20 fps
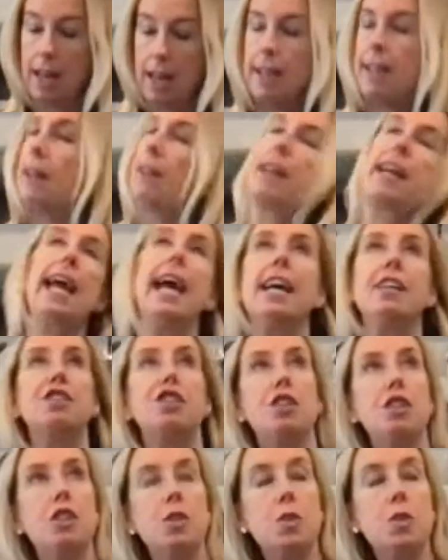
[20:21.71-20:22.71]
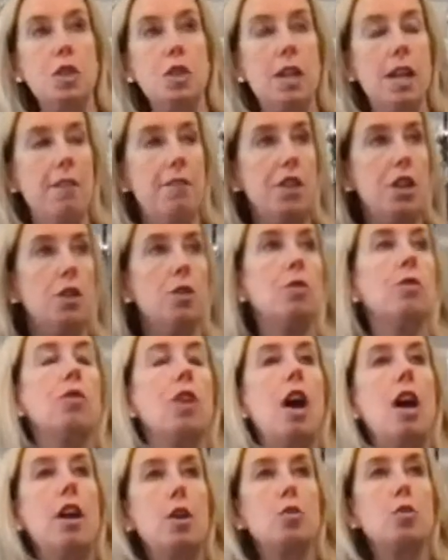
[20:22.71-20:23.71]
Now the cashews, if you're
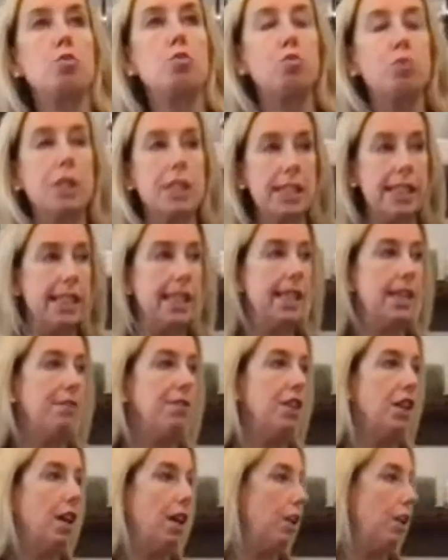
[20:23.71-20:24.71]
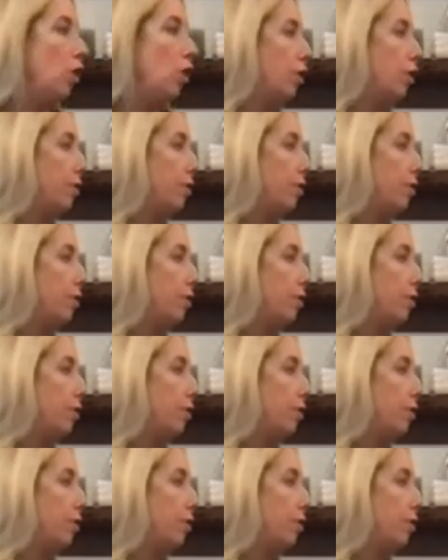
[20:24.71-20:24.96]
on a whole